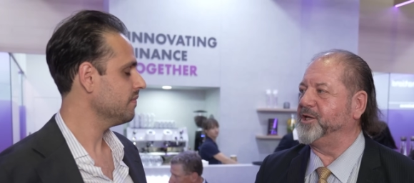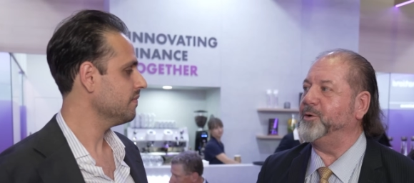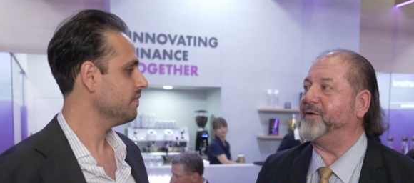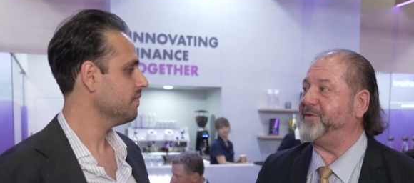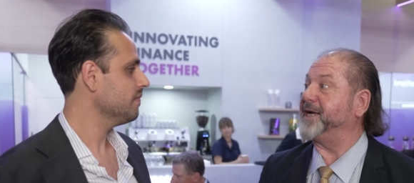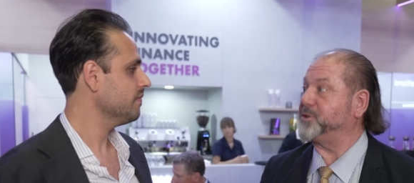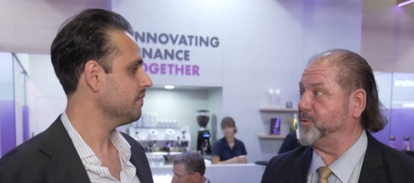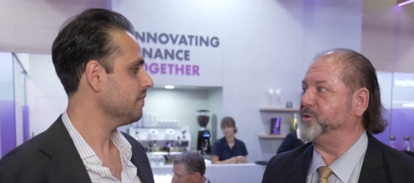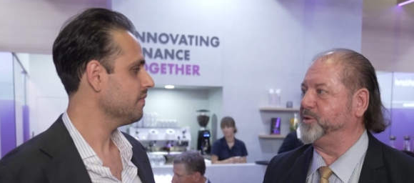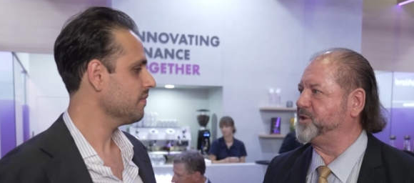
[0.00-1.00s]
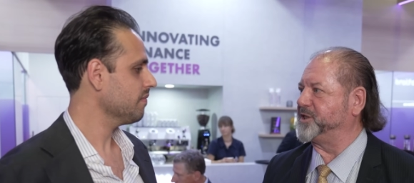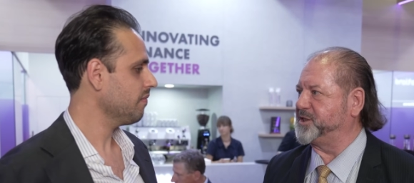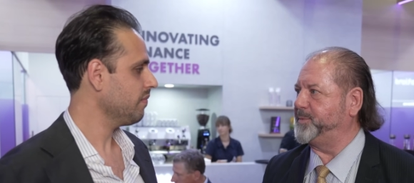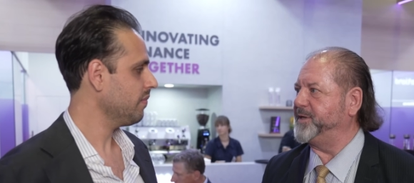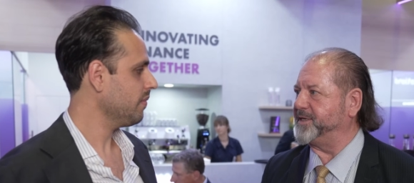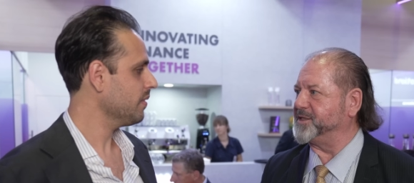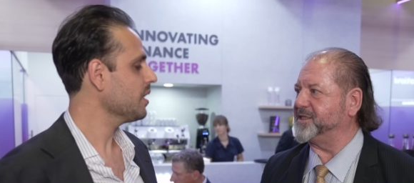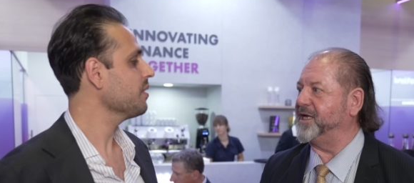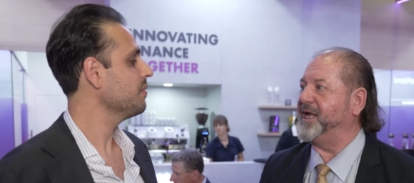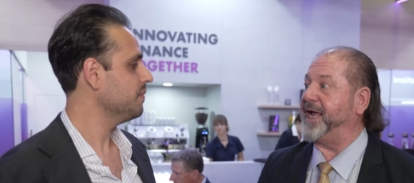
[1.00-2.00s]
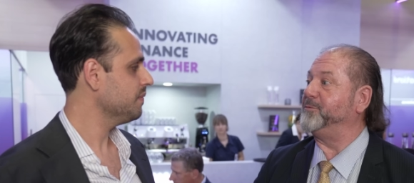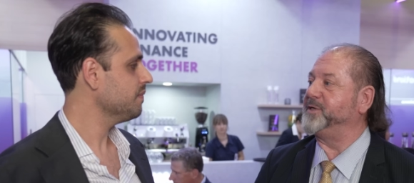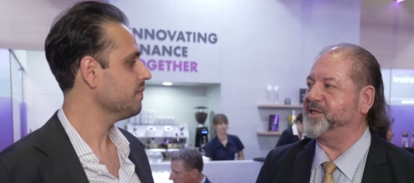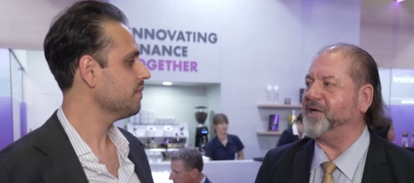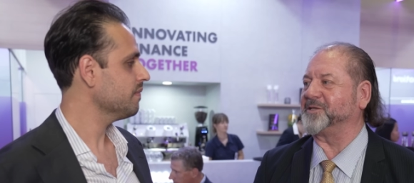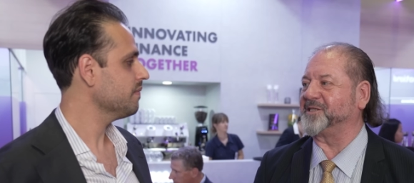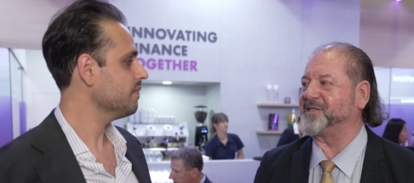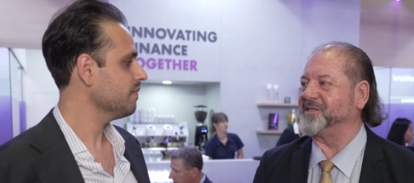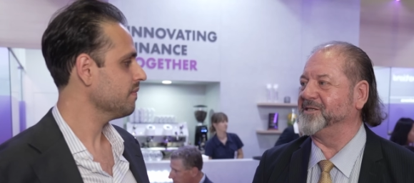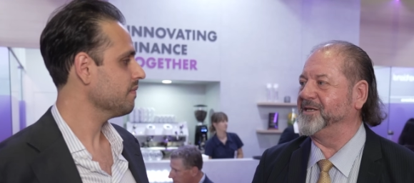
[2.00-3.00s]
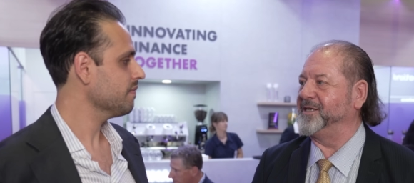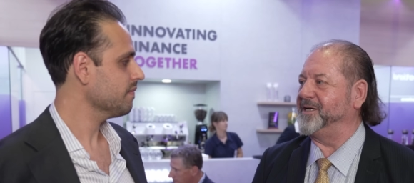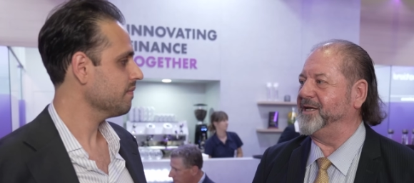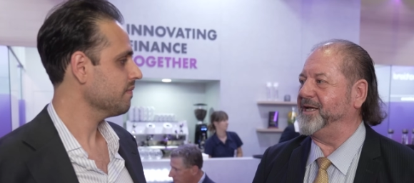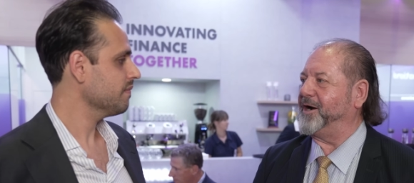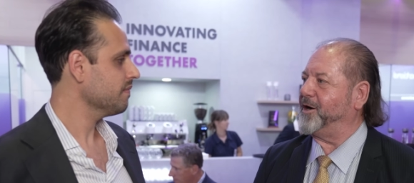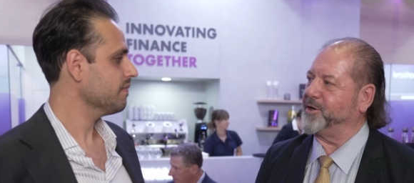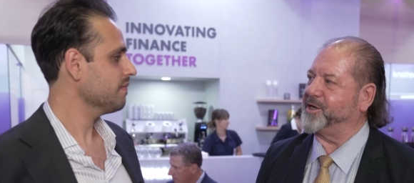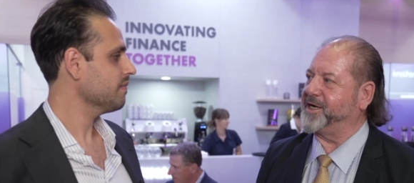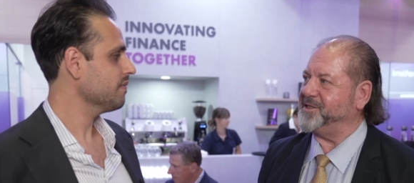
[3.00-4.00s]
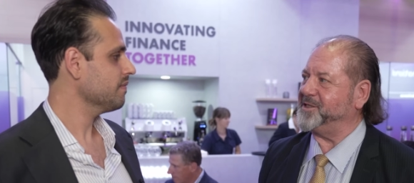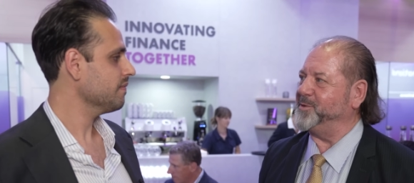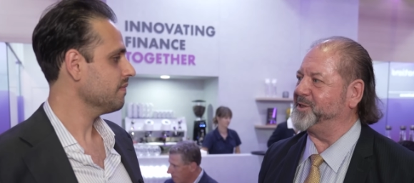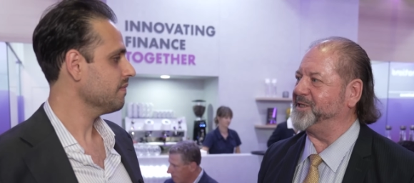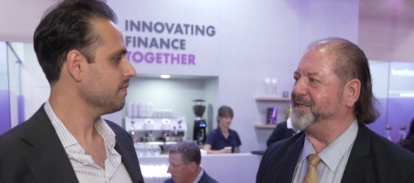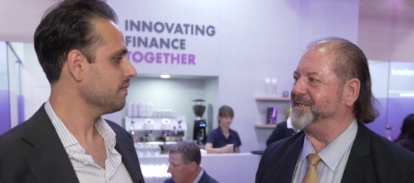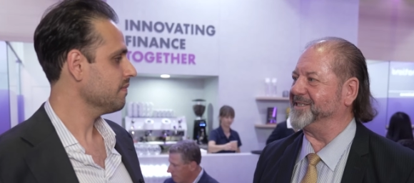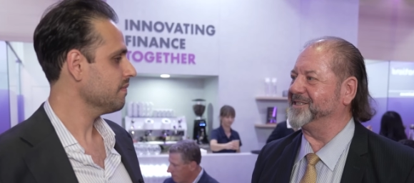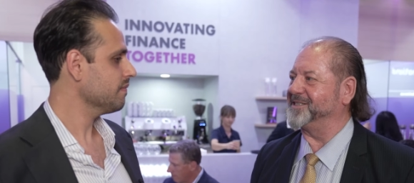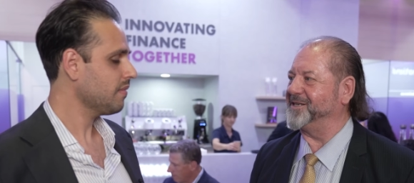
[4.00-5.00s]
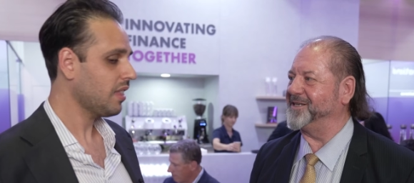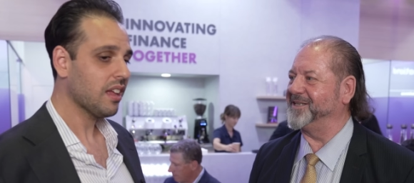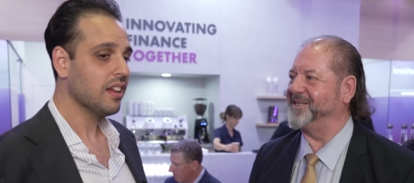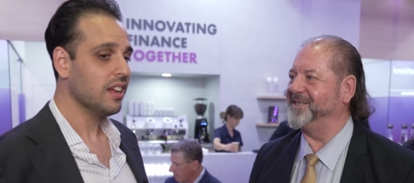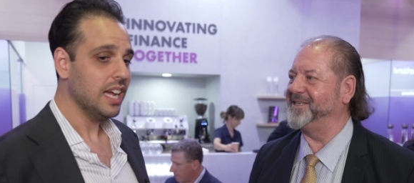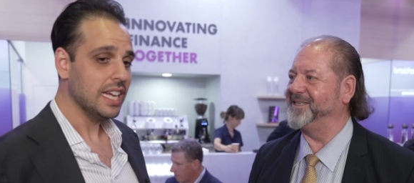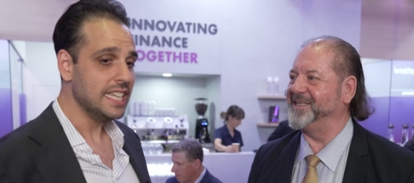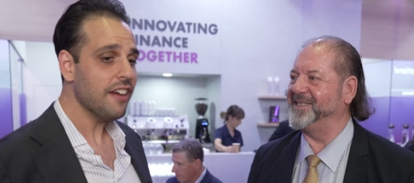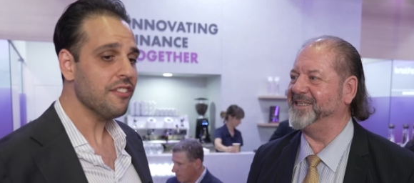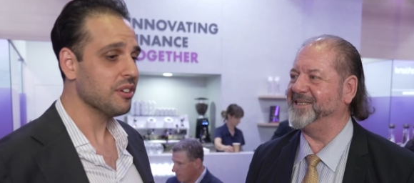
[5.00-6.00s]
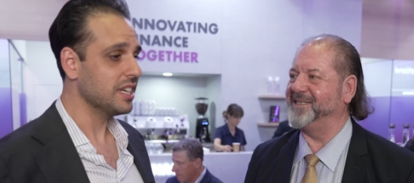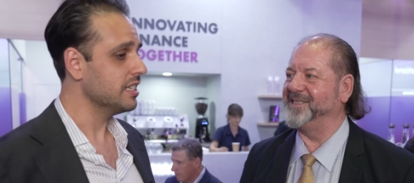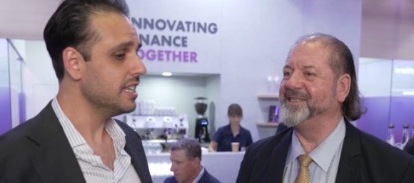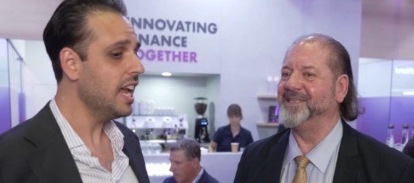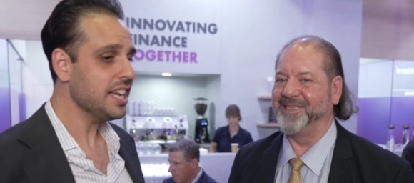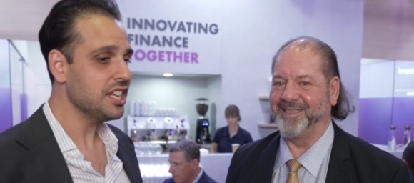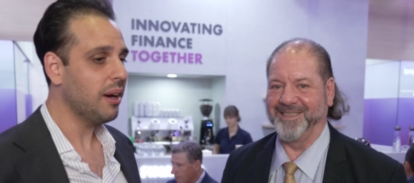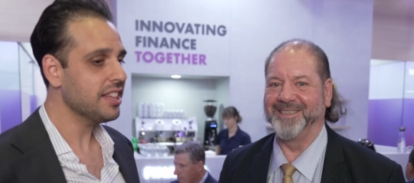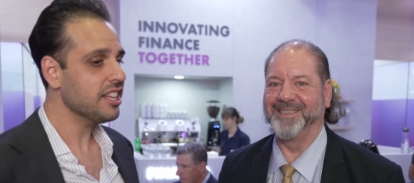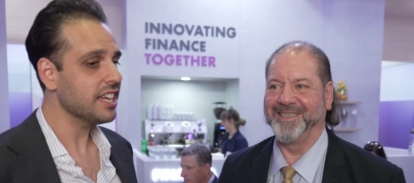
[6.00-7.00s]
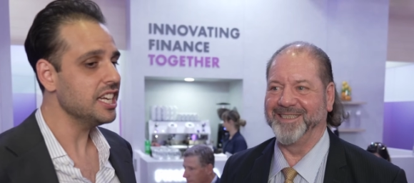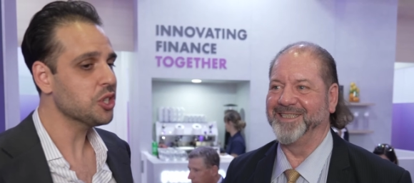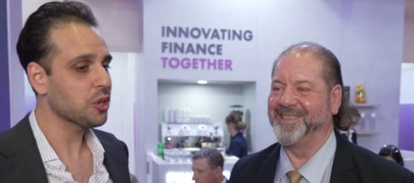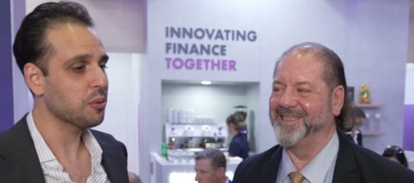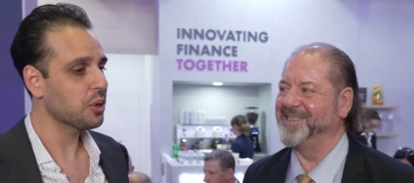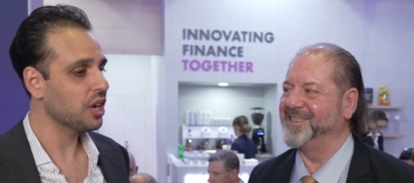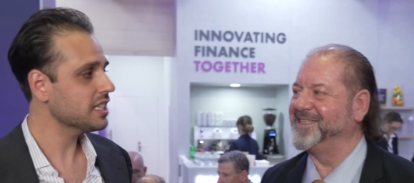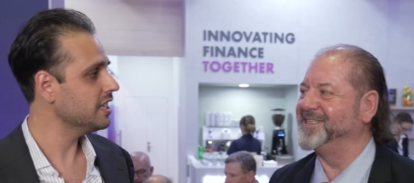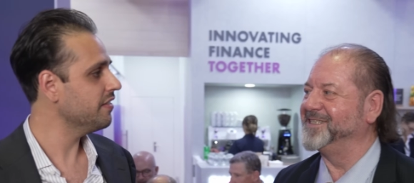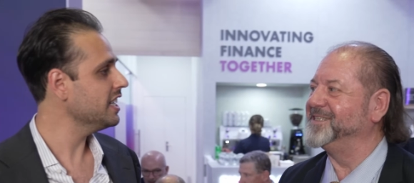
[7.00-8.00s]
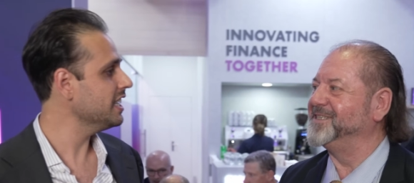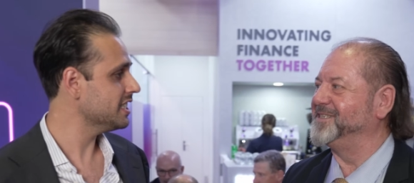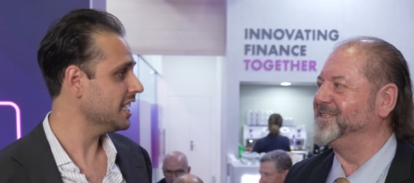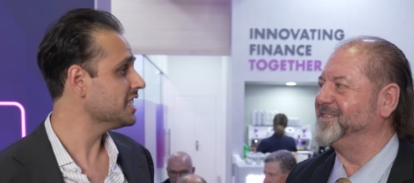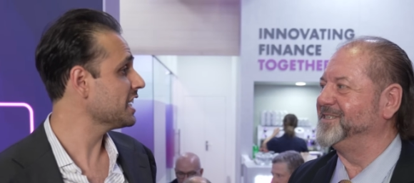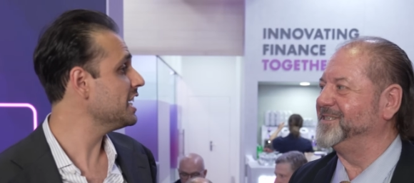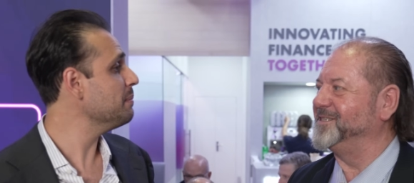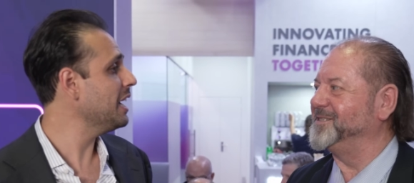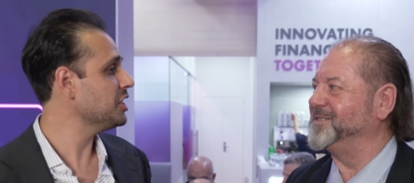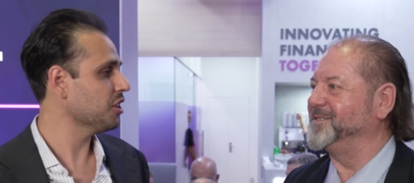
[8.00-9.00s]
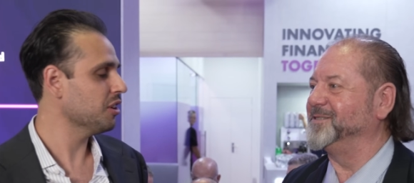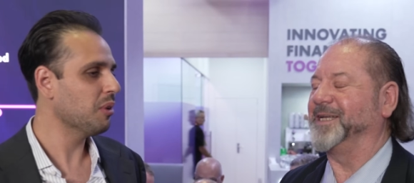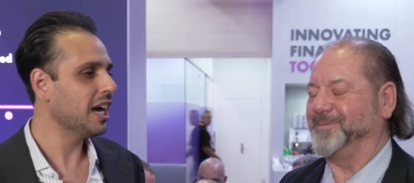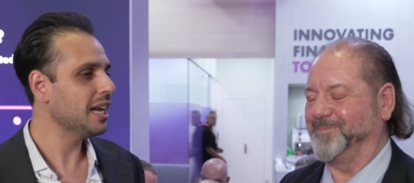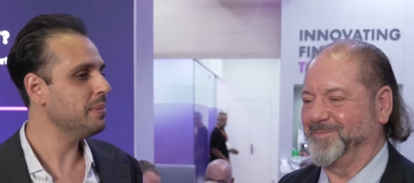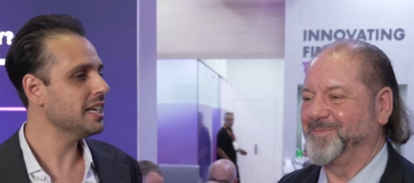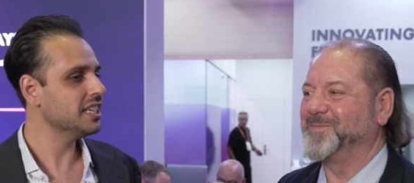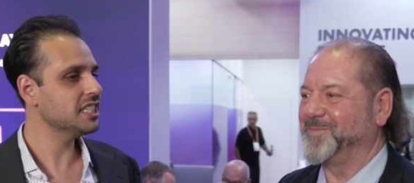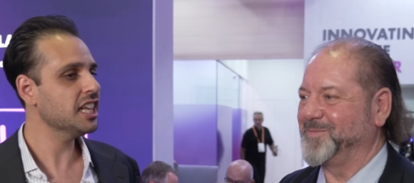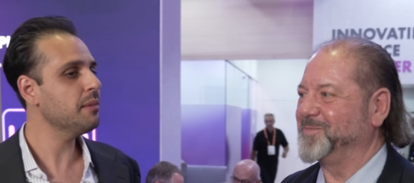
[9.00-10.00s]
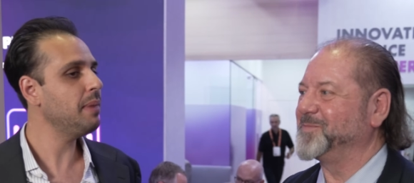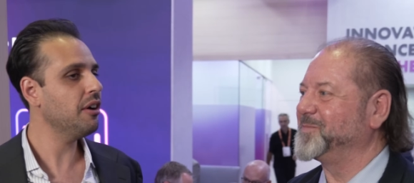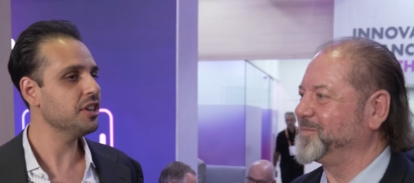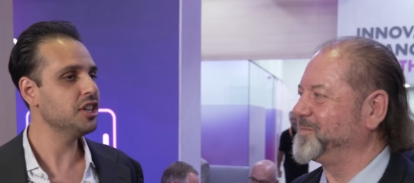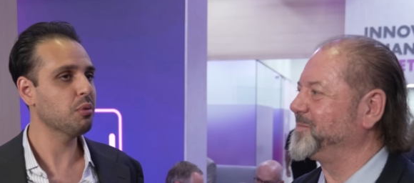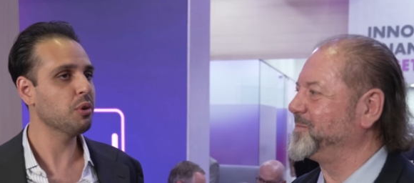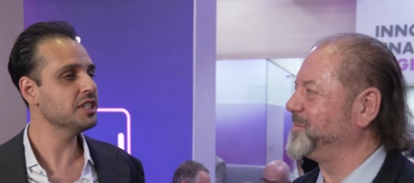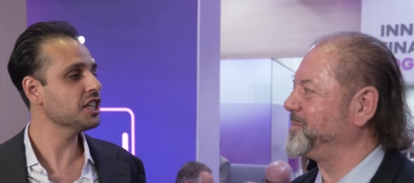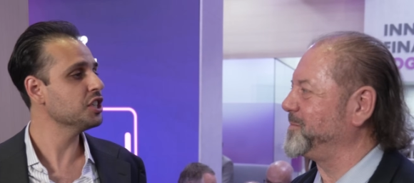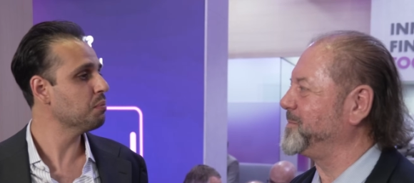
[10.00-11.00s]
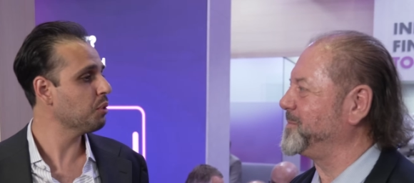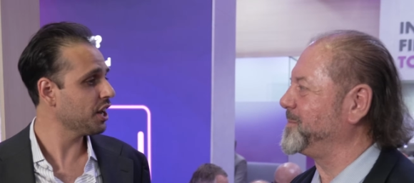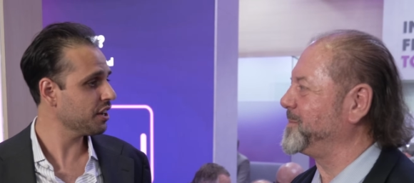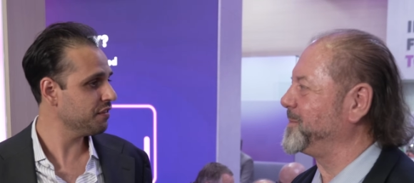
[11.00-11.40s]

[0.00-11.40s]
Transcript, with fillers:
Speaker 1: you have actual use experience and results. Are your customers seeing this?
Speaker 2: Definitely. Yeah, you know, I think internal productivity is, is a key measure, right? Because think about, you know, releasing new product